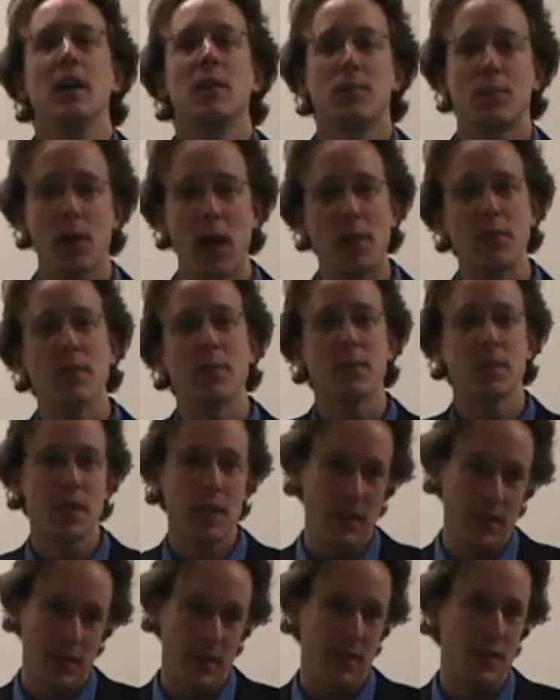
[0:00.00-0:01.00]
problems
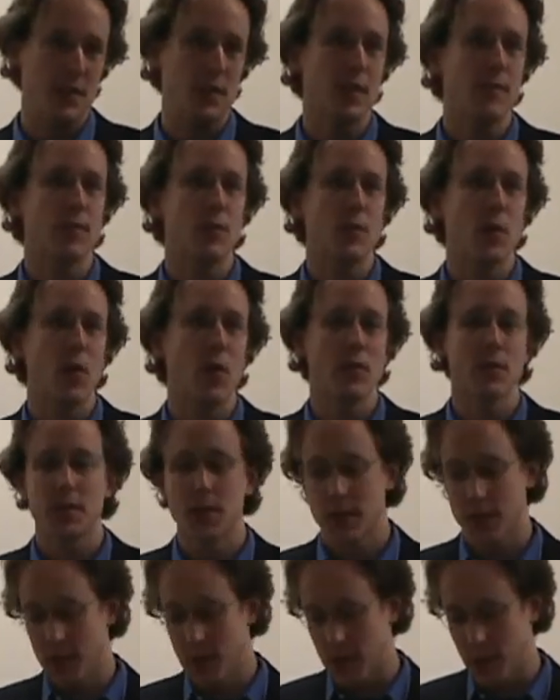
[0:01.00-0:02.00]
in these different holes
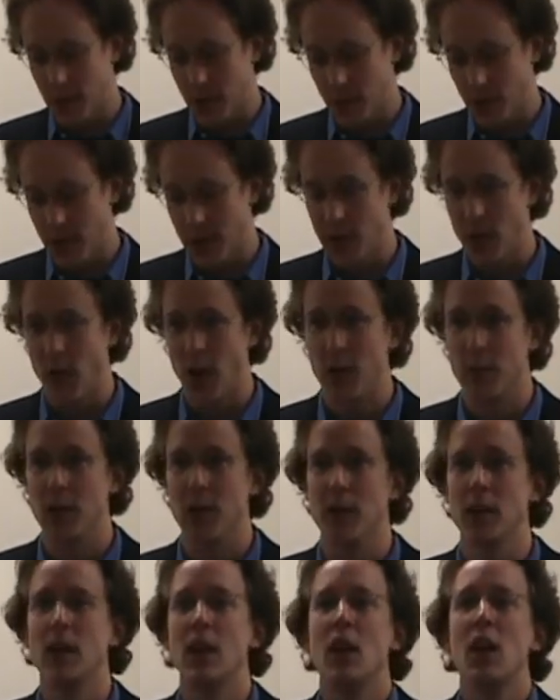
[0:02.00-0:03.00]
in the security
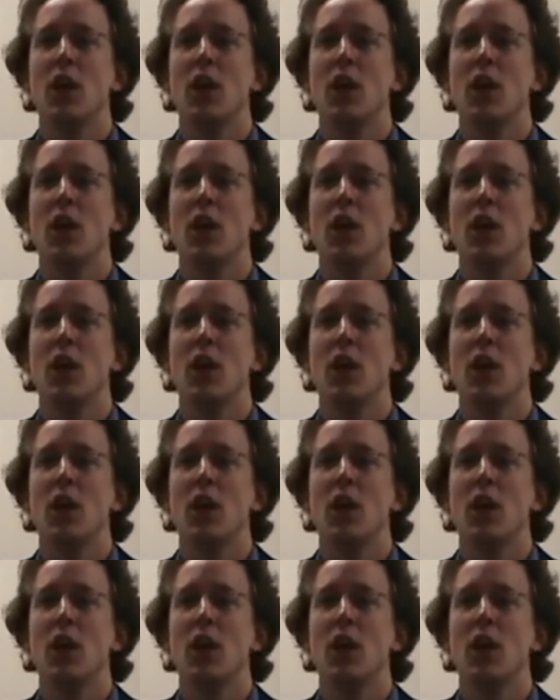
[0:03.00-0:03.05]
armor